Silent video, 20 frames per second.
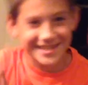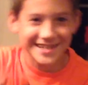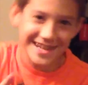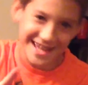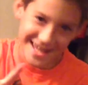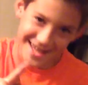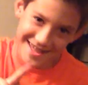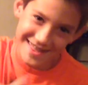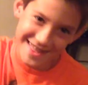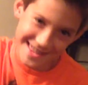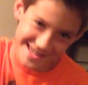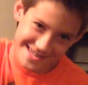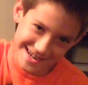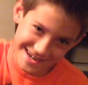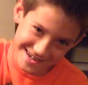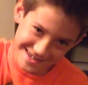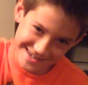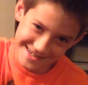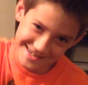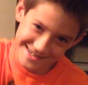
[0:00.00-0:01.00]
just keep this
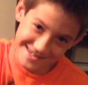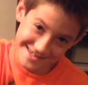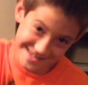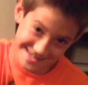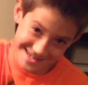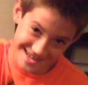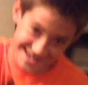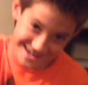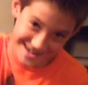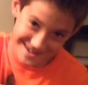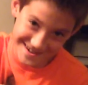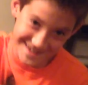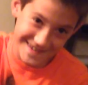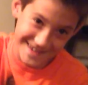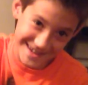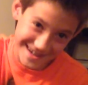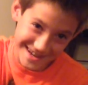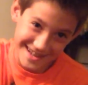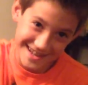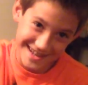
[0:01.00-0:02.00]
a little
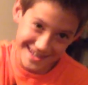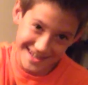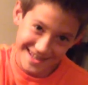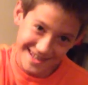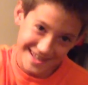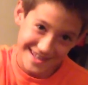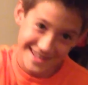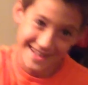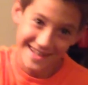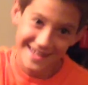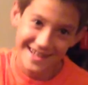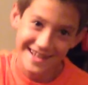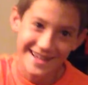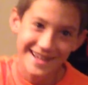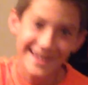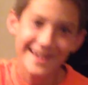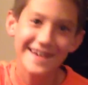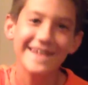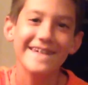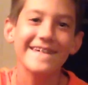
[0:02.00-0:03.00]
secret.
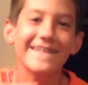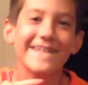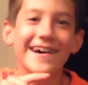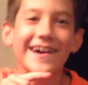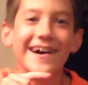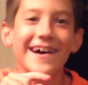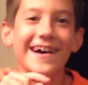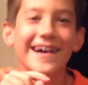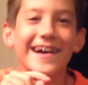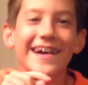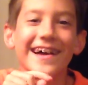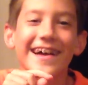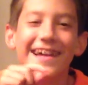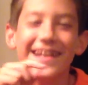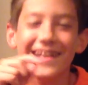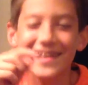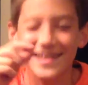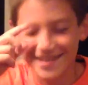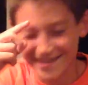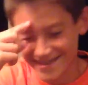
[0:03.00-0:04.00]
What?
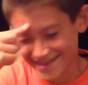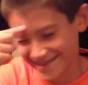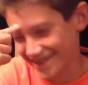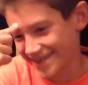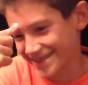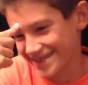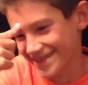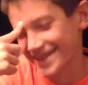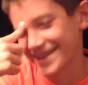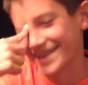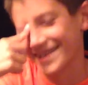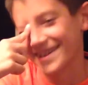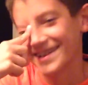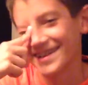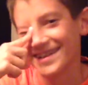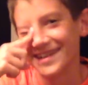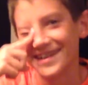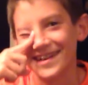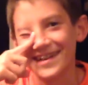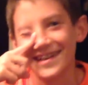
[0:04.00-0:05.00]
Should I say it?
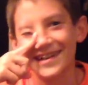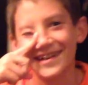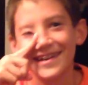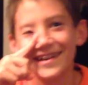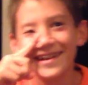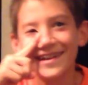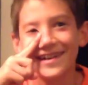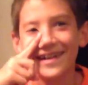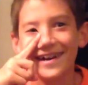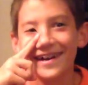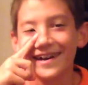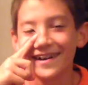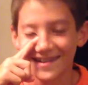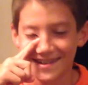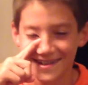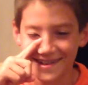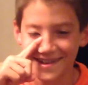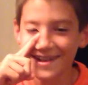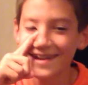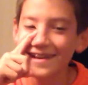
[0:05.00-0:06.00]

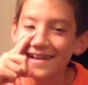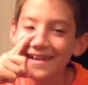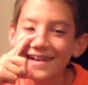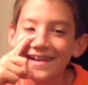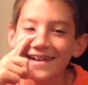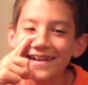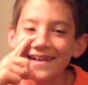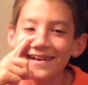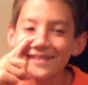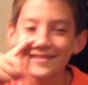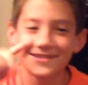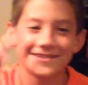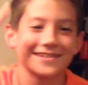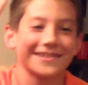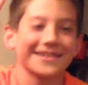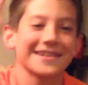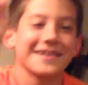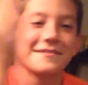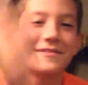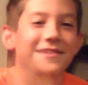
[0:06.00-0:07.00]
Okay. Let's
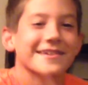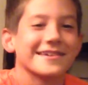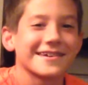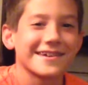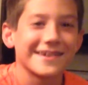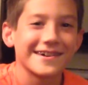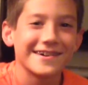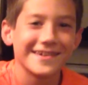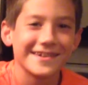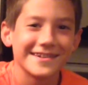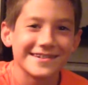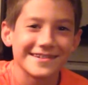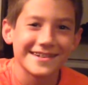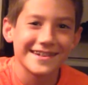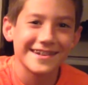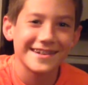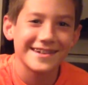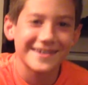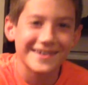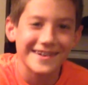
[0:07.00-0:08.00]
just keep this a little
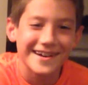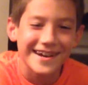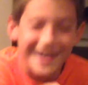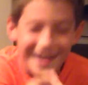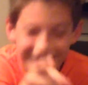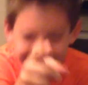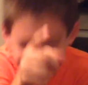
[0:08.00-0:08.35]
secret.